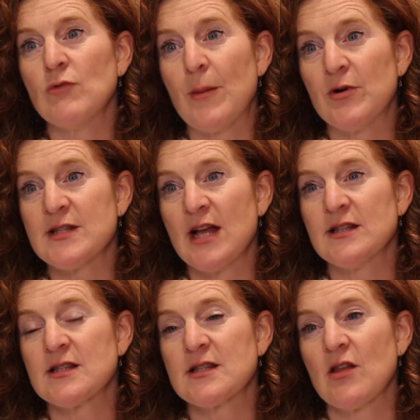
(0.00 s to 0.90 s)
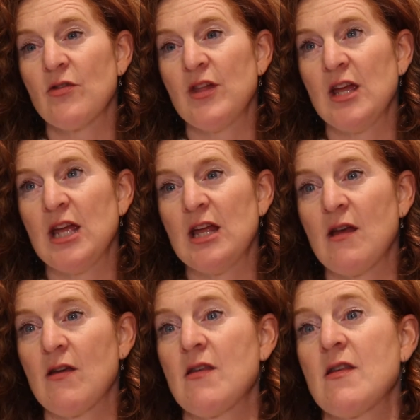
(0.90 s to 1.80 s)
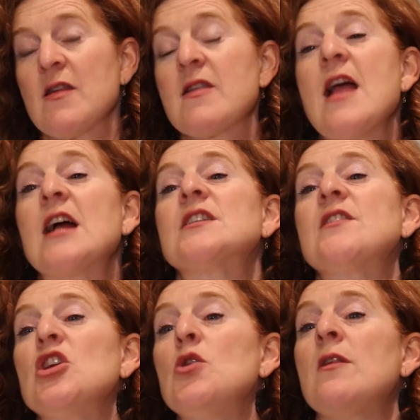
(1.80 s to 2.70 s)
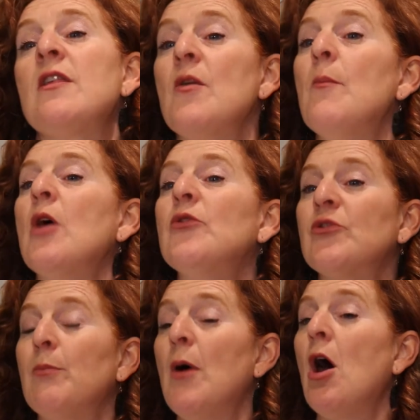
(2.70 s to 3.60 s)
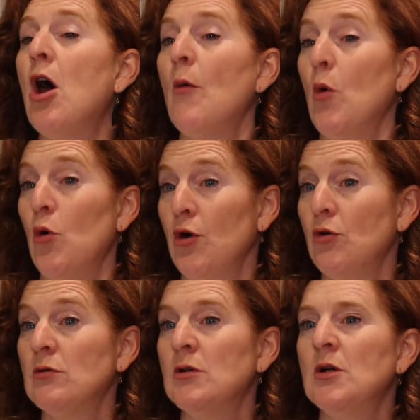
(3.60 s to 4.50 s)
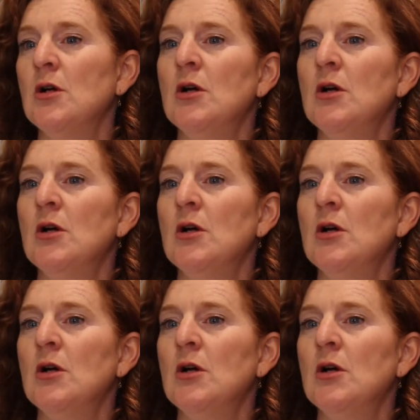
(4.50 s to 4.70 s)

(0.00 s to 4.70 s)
represents the sector that uses the most palm oil mm.